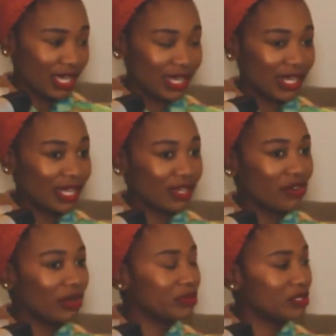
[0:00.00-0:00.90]
And like,
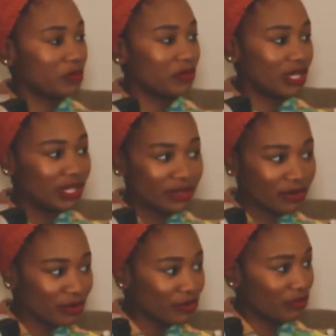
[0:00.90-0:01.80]
oh, I'm just bored, I need a
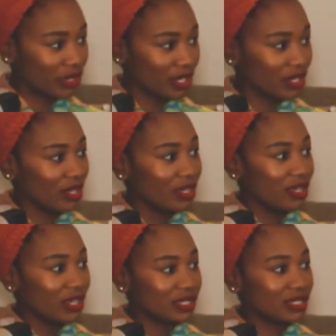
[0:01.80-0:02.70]
girlfriend.
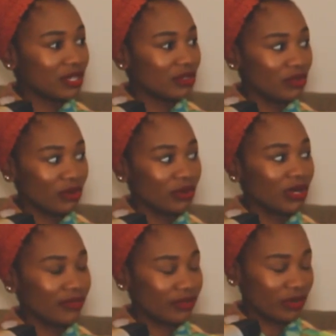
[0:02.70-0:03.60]
It's like, no,
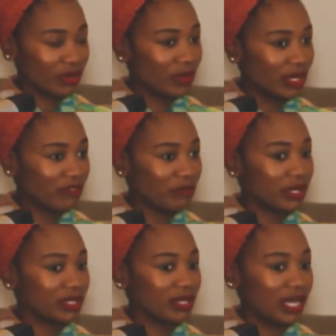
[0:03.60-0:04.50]
I've got a wife,
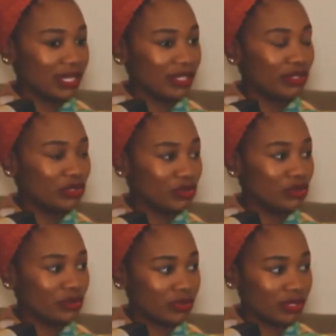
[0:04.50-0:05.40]
but I need you to
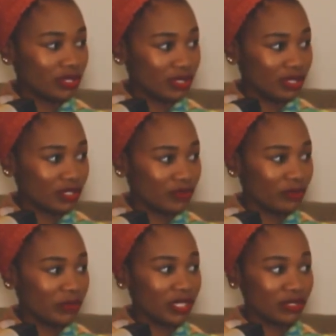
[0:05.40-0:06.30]
do certain things
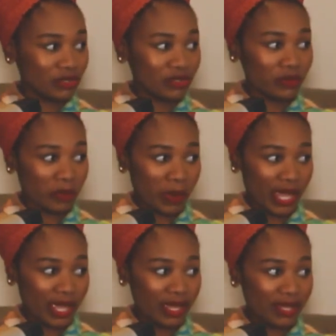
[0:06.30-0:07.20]
for me in a certain
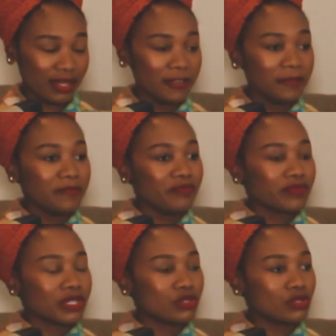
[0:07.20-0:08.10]
way.
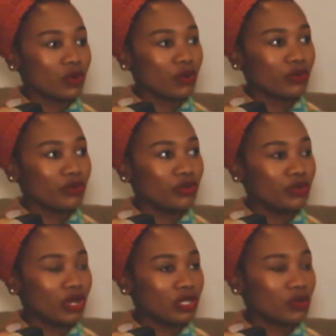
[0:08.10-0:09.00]
So you're
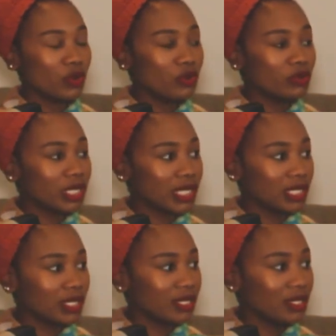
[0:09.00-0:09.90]
not
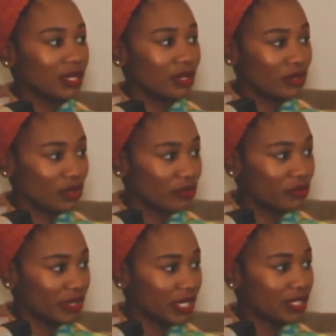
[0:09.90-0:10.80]
only a
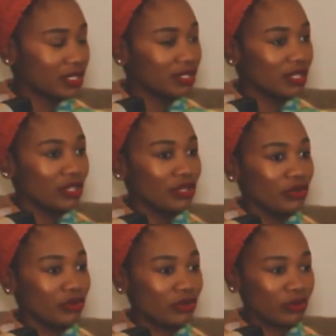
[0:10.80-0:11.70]
girlfriend,
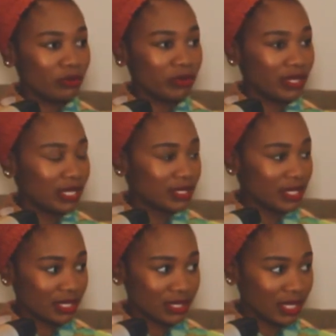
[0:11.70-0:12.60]
you could be their sex